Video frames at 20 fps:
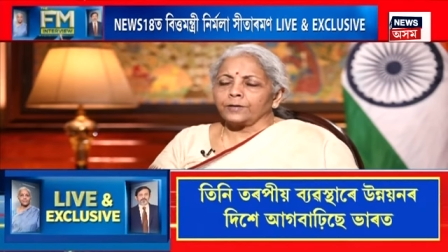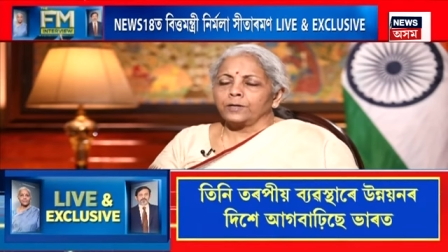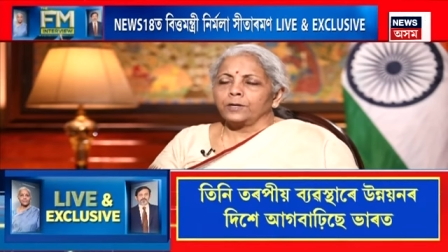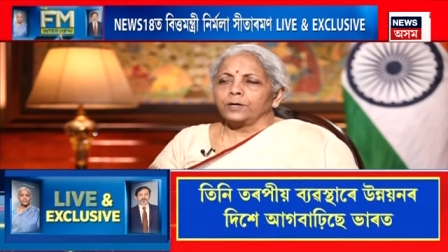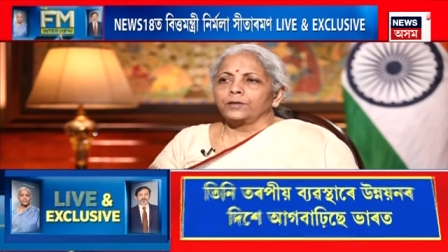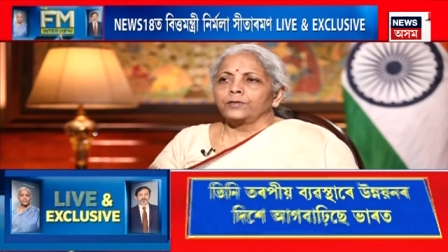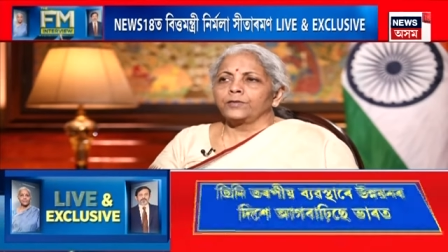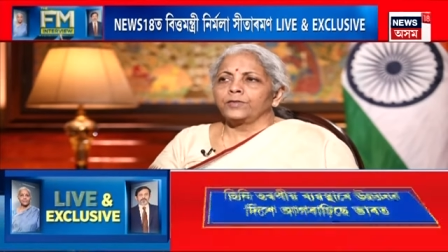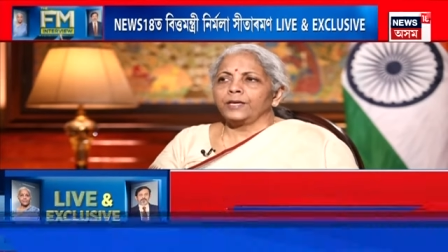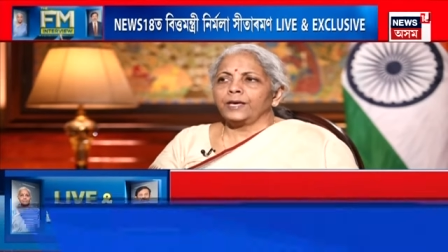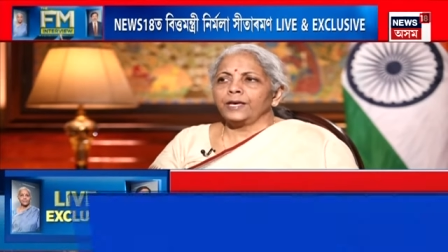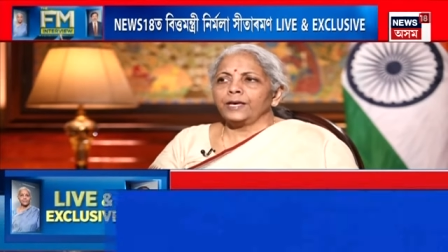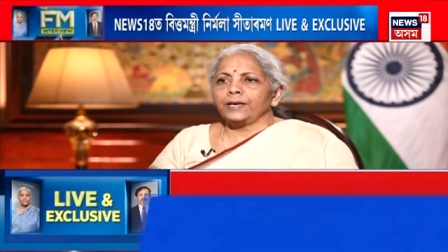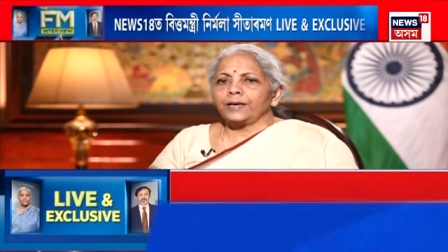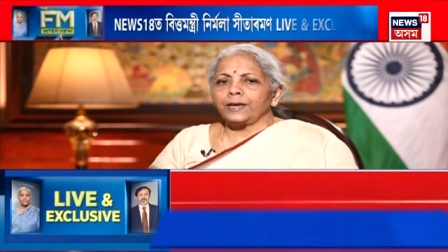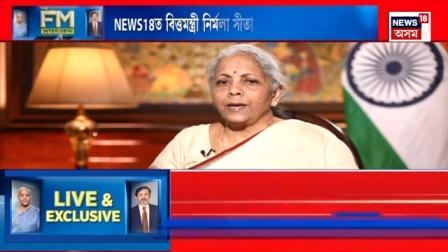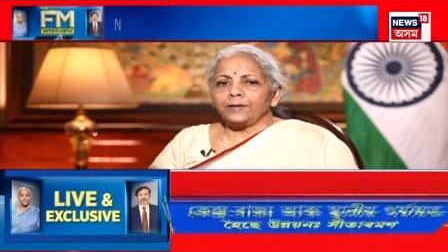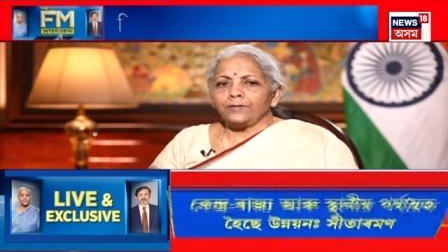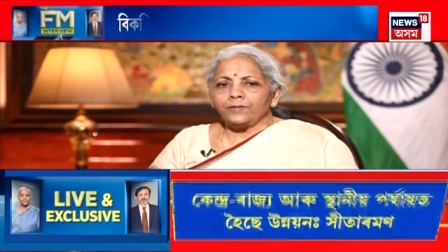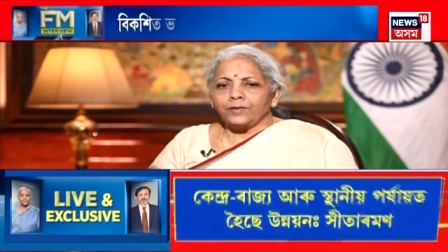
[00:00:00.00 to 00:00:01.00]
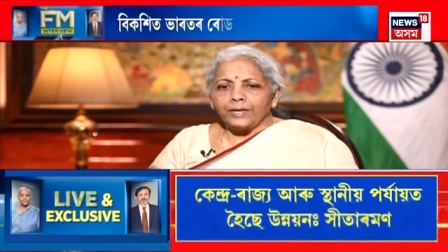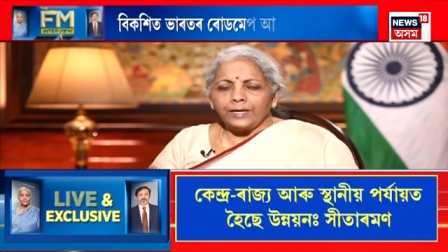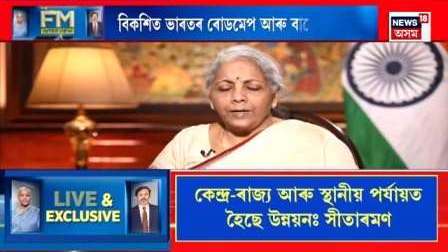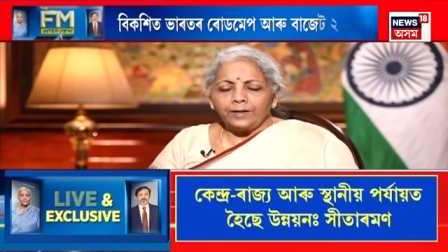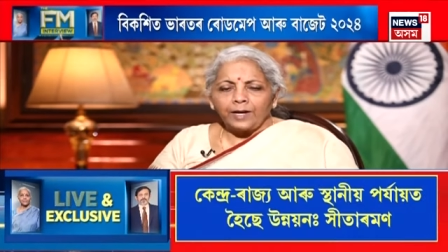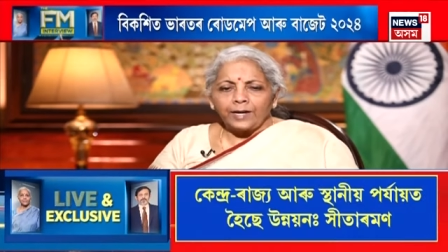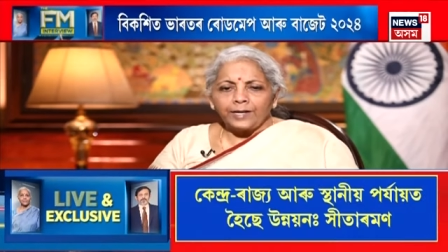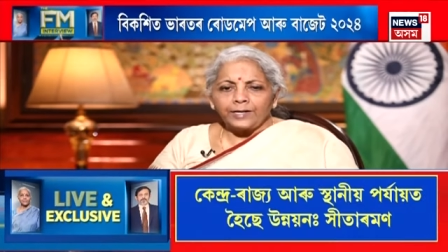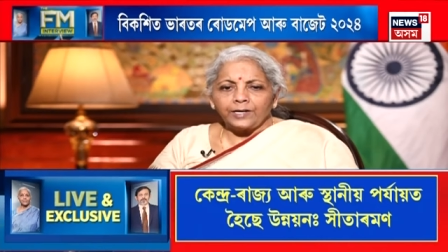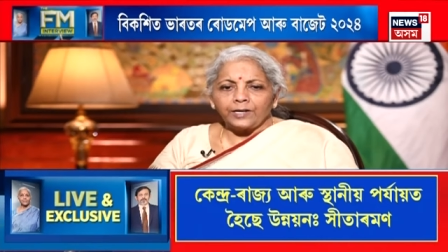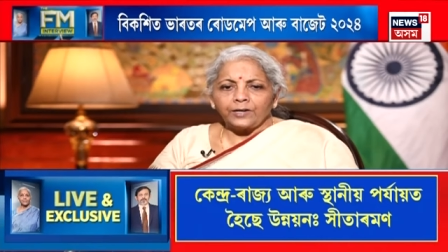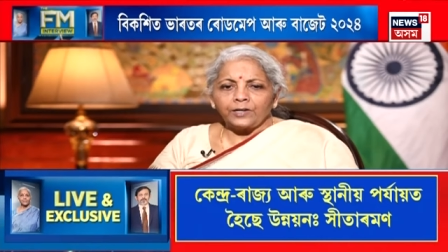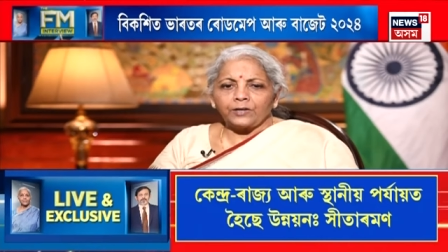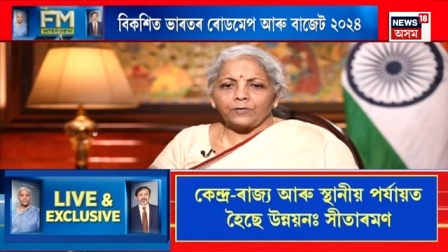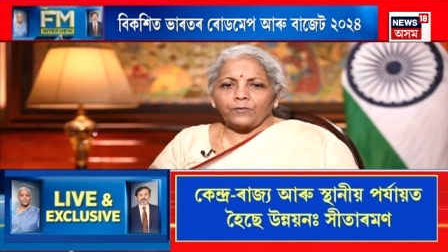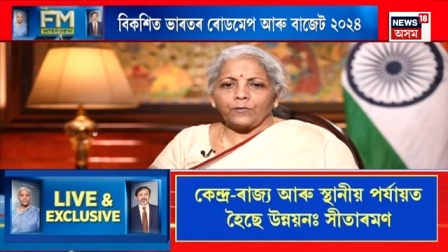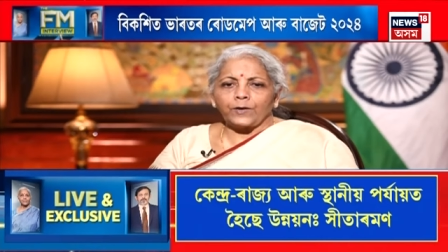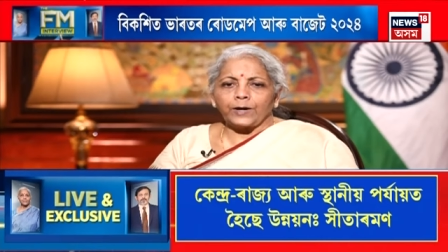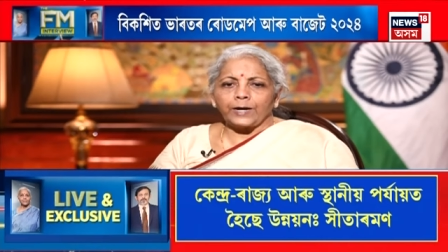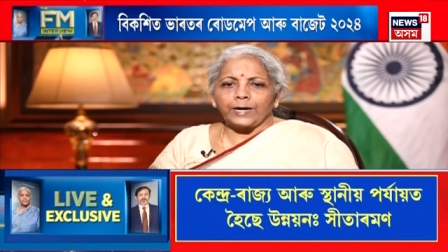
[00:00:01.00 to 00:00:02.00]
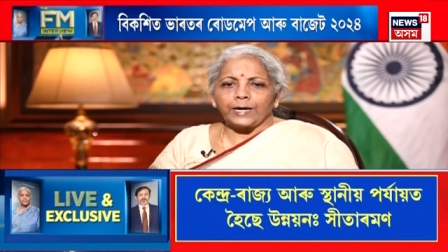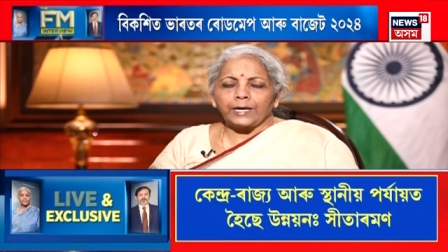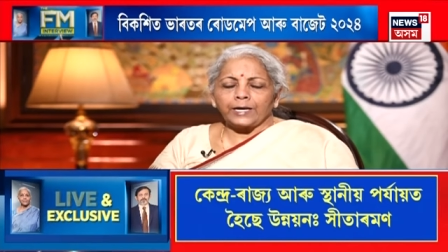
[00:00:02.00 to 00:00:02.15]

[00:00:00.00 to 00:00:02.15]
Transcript: they can then identify